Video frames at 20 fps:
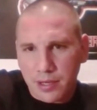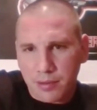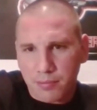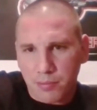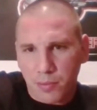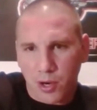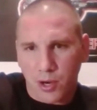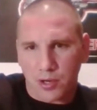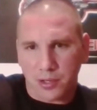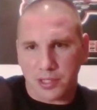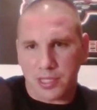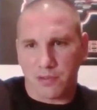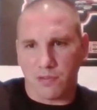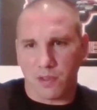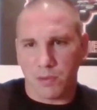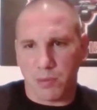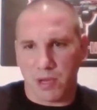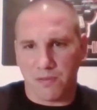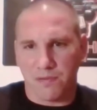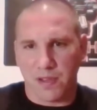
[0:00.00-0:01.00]
Mark,
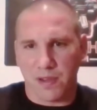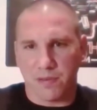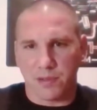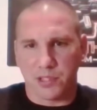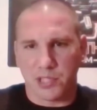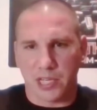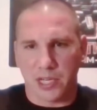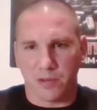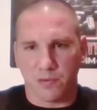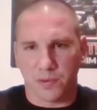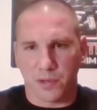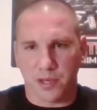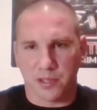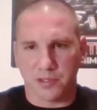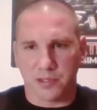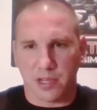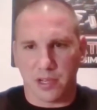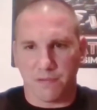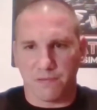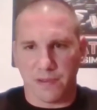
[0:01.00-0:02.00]
definitely my favorite channel for
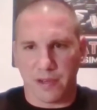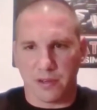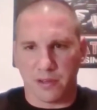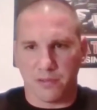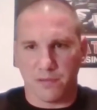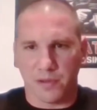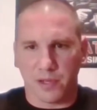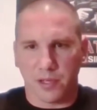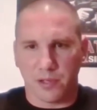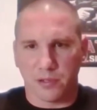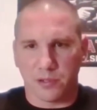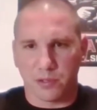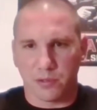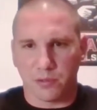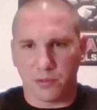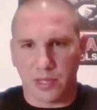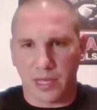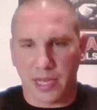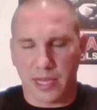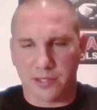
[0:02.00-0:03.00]
airsoft. Found your videos
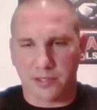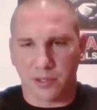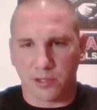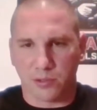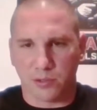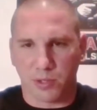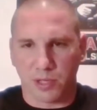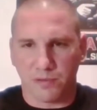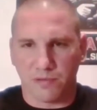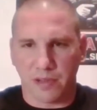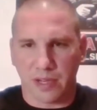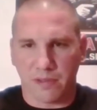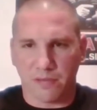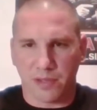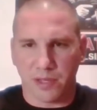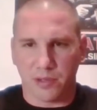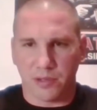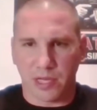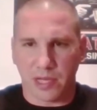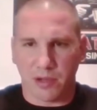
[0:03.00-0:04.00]
through the SR25
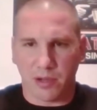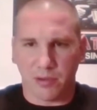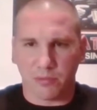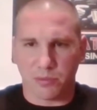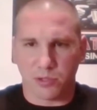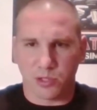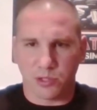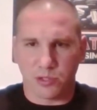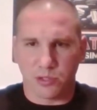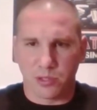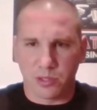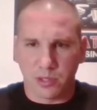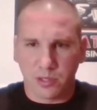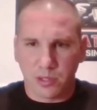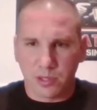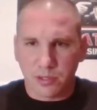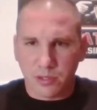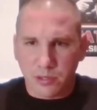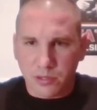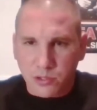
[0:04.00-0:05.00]
video. Now I'm
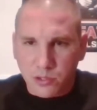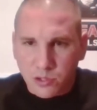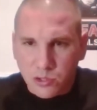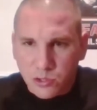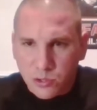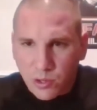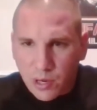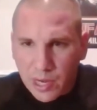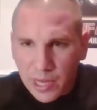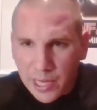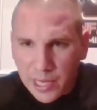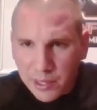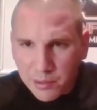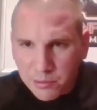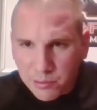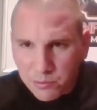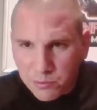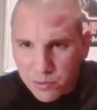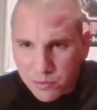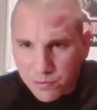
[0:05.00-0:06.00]

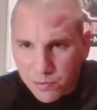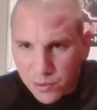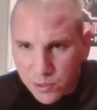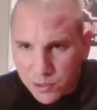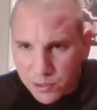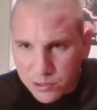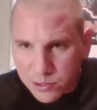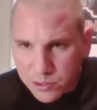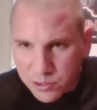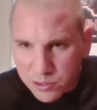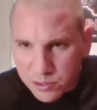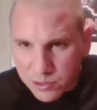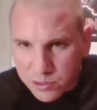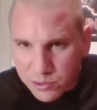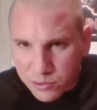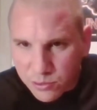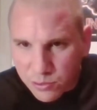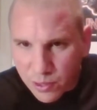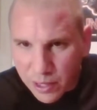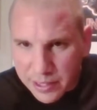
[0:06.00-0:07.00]
trying reverse
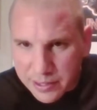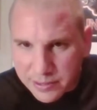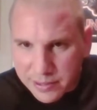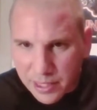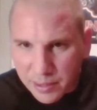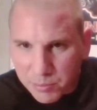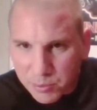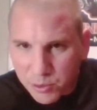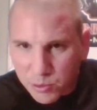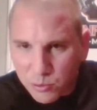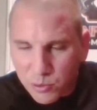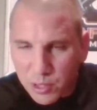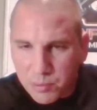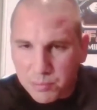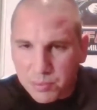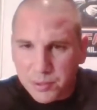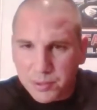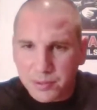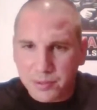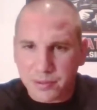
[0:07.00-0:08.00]
tricep
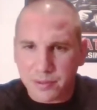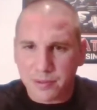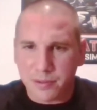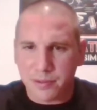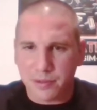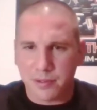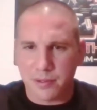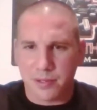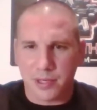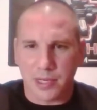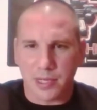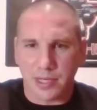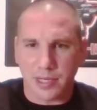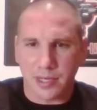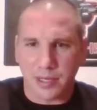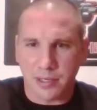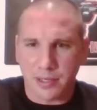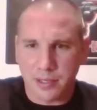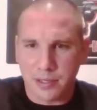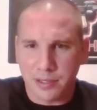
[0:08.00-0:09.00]
grip.
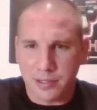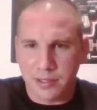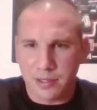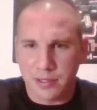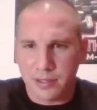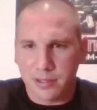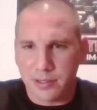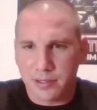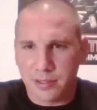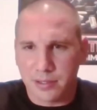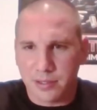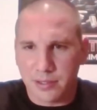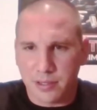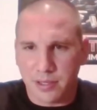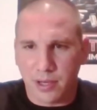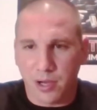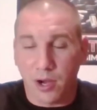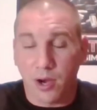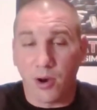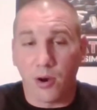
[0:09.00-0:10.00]
Uh-huh.
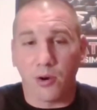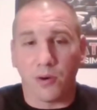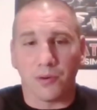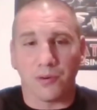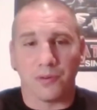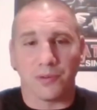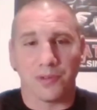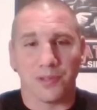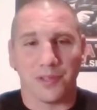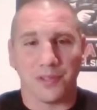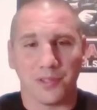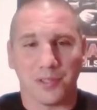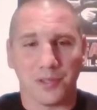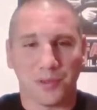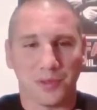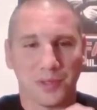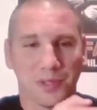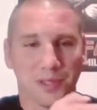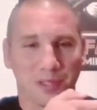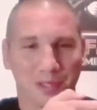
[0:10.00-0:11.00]
Oh, you're
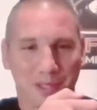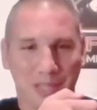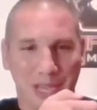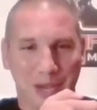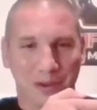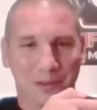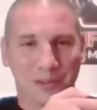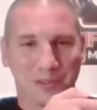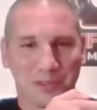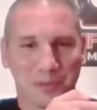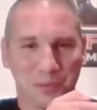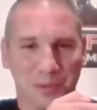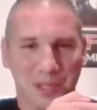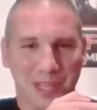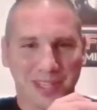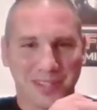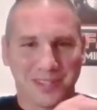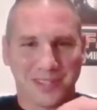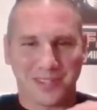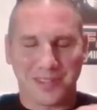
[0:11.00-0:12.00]
doing the counter
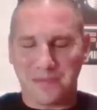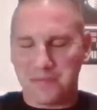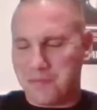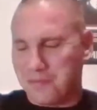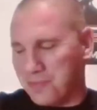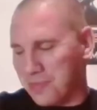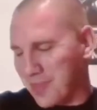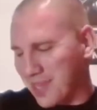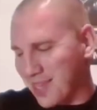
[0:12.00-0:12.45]
supination?